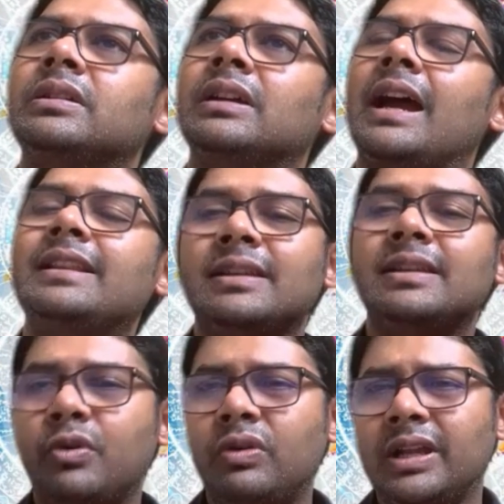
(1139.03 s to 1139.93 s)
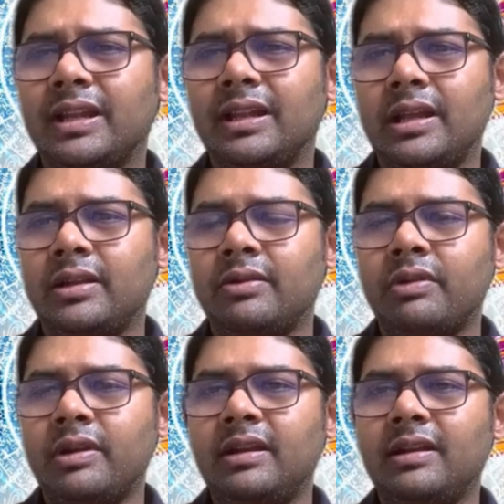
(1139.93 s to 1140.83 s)
I'd say more like a
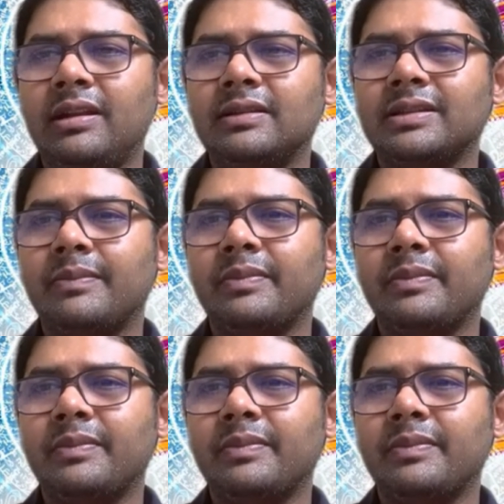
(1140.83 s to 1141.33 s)
leatherette, some